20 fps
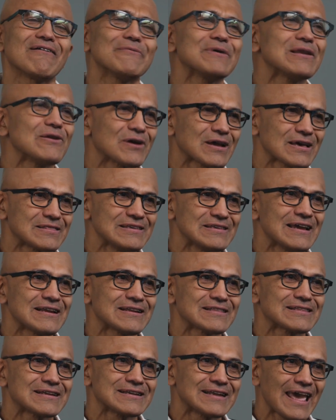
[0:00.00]
I mean, look, at the
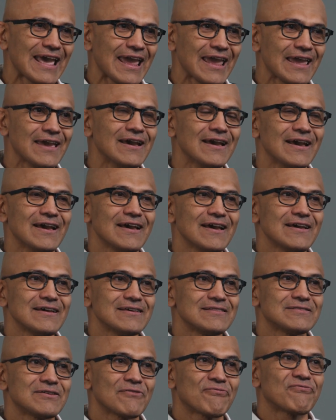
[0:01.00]
end of the day,
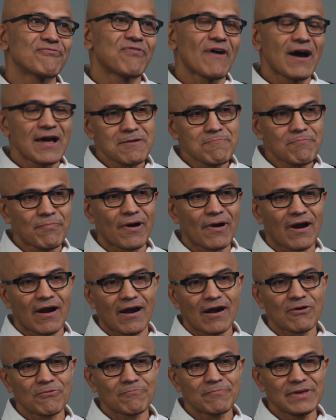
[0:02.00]
the fun
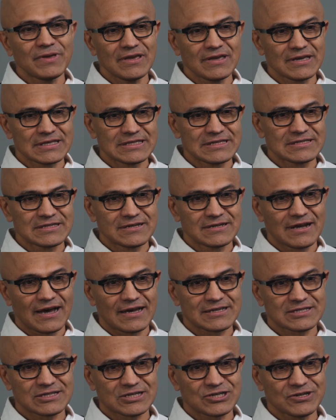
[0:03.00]
part of being in this
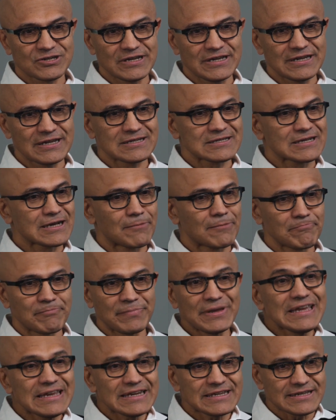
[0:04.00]
industry and
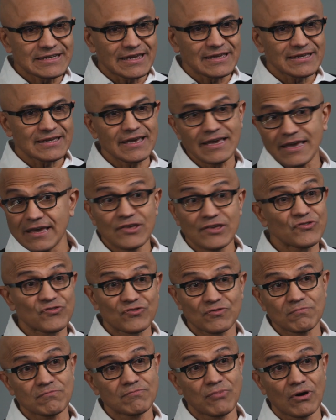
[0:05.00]
competing
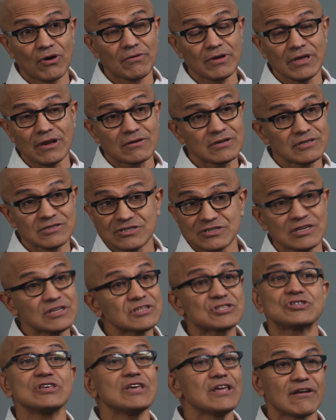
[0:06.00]
is, you know,
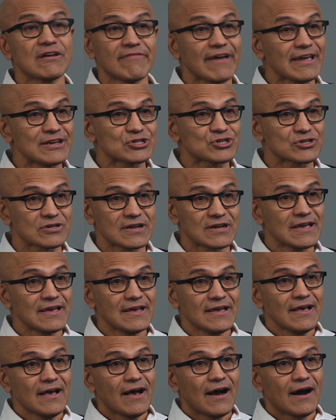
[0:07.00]
it's the innovation.
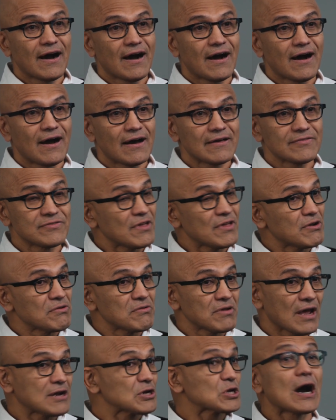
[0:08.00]
Uh,
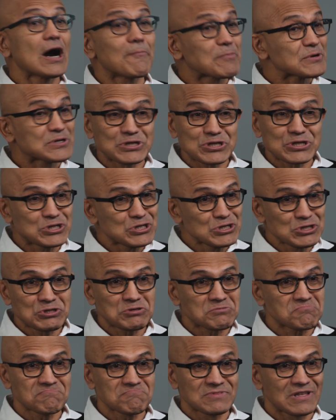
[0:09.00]
and competition
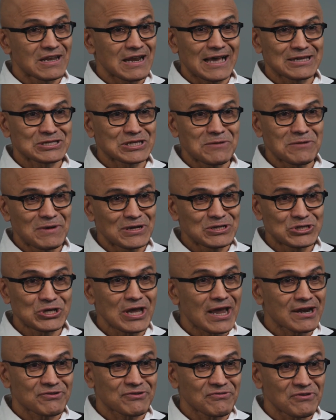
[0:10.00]
is, the last time I
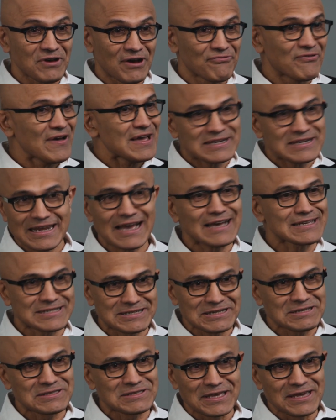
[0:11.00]
checked, a
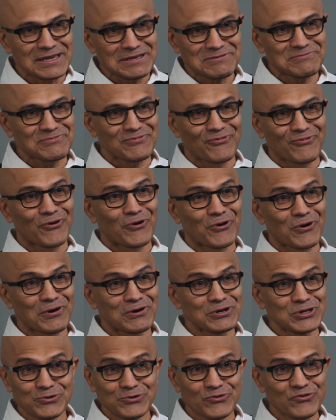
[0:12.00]
fantastic thing
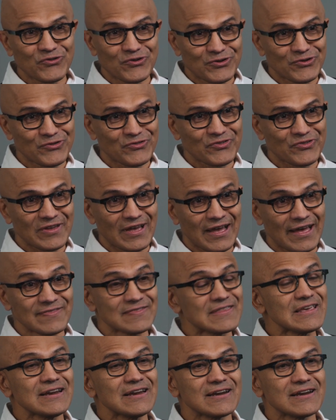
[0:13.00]
for users and the